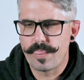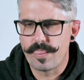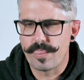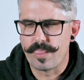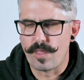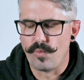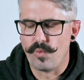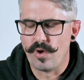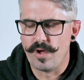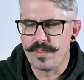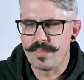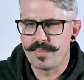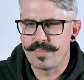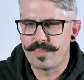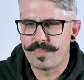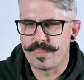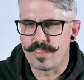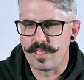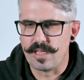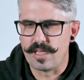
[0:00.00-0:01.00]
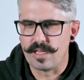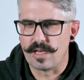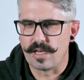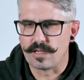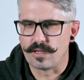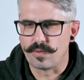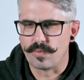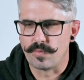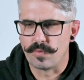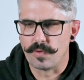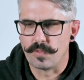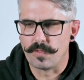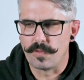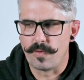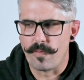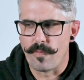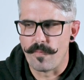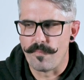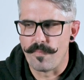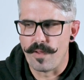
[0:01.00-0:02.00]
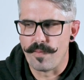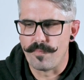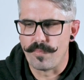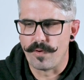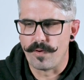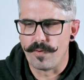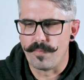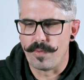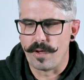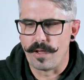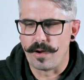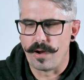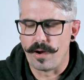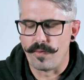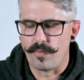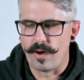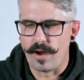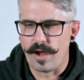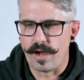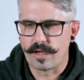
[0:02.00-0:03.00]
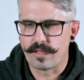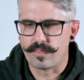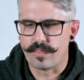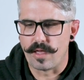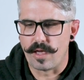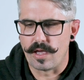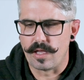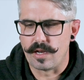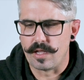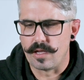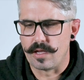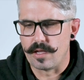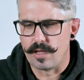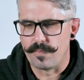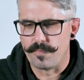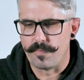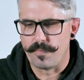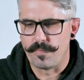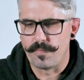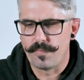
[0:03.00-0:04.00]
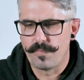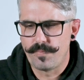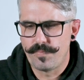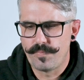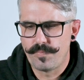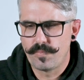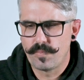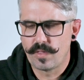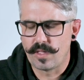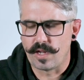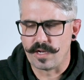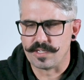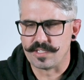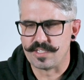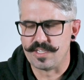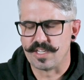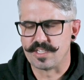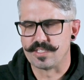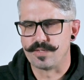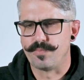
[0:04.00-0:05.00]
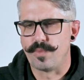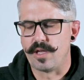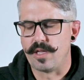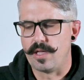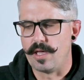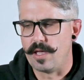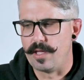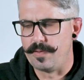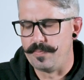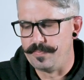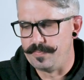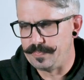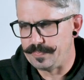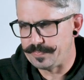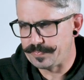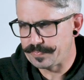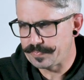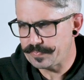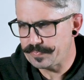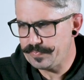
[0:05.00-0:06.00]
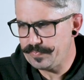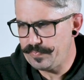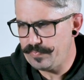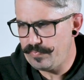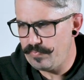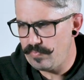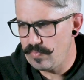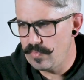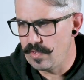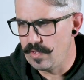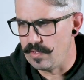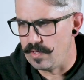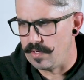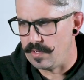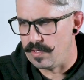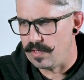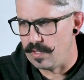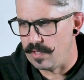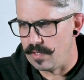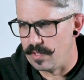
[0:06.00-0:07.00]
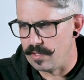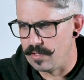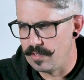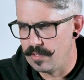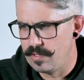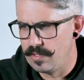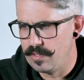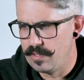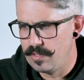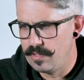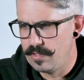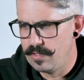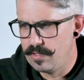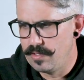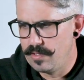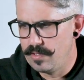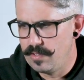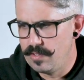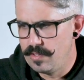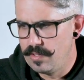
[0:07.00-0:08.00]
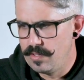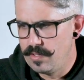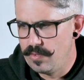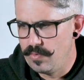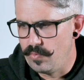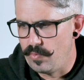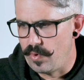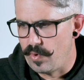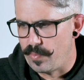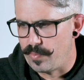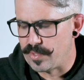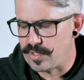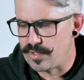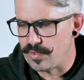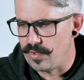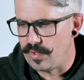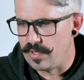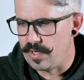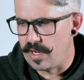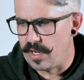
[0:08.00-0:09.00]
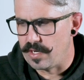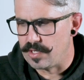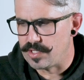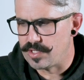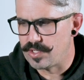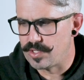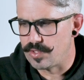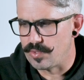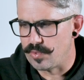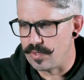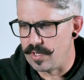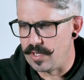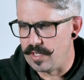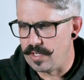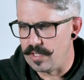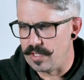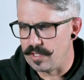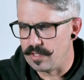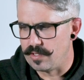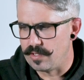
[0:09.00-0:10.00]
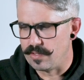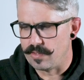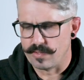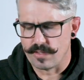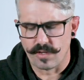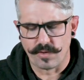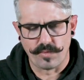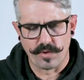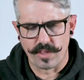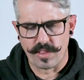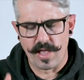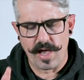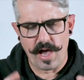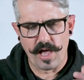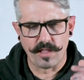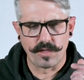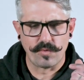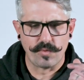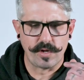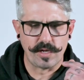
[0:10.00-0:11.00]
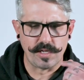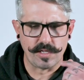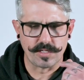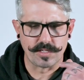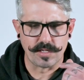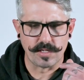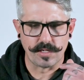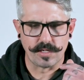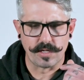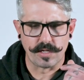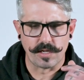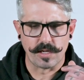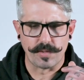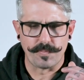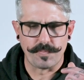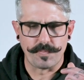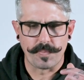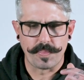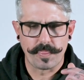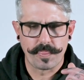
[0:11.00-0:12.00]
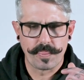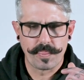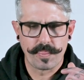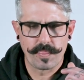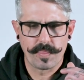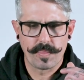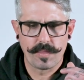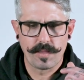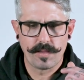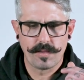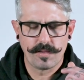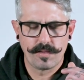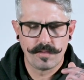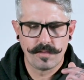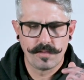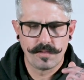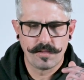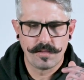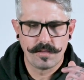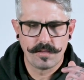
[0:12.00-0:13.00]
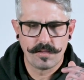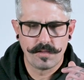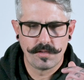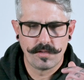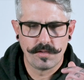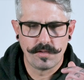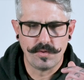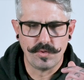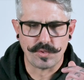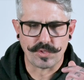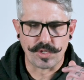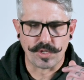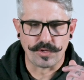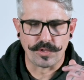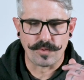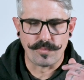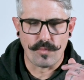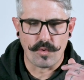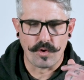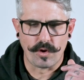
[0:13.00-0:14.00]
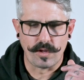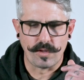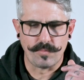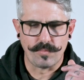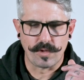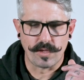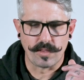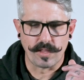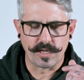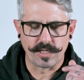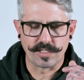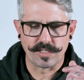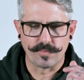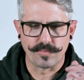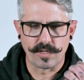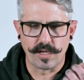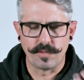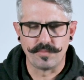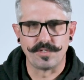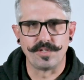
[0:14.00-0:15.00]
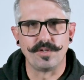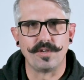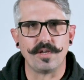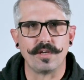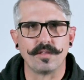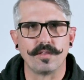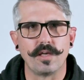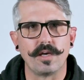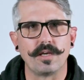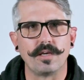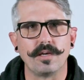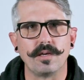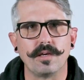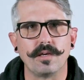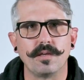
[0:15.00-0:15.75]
one thing I could really remember about Iraq that kind of sticks in my head, and we were patrolling down the street, like one of the alleyways, and it was early morning, but like sometimes you get like